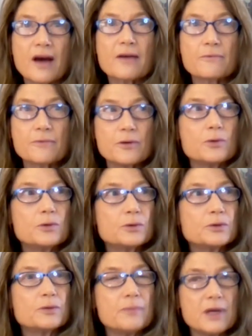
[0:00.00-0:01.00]

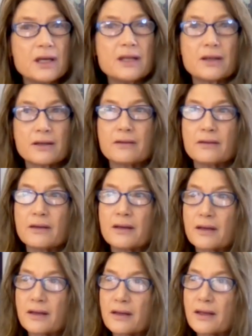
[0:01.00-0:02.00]
fueled me to
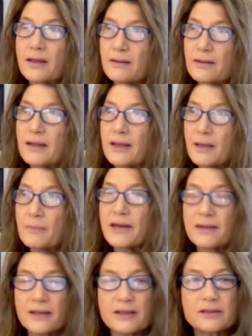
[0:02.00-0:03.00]
get my
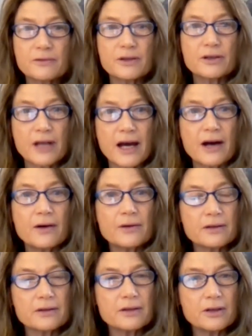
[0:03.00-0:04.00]
things figured out,
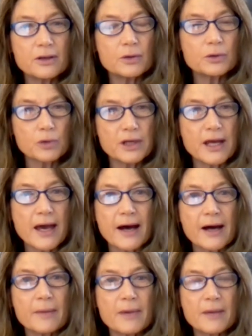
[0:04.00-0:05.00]
in
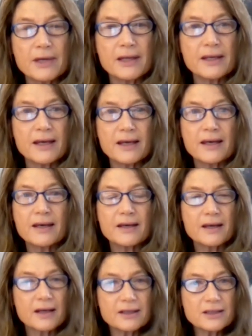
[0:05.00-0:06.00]
rehab. I mean,
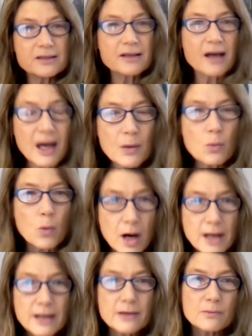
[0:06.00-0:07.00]
I
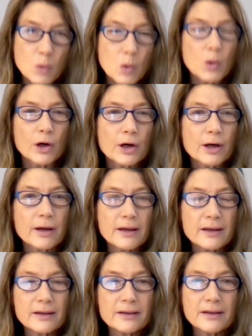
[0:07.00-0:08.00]
wanted more.
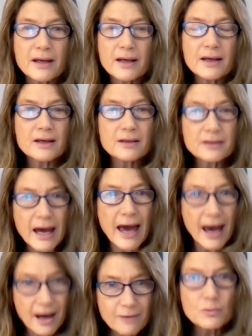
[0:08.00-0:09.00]
And to
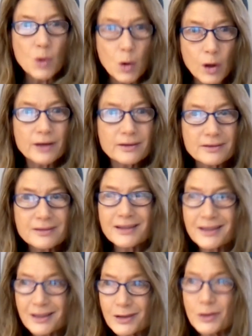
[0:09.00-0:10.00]
have more,
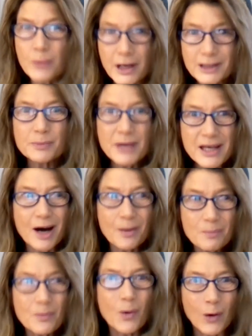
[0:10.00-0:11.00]
you must
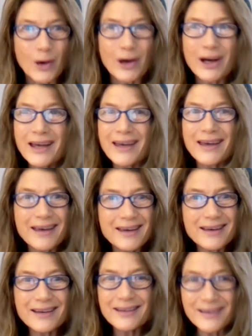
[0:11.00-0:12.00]
become more.
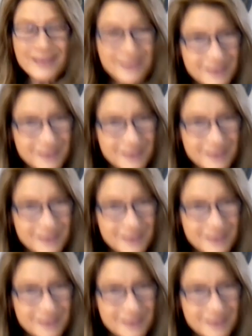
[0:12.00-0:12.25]
And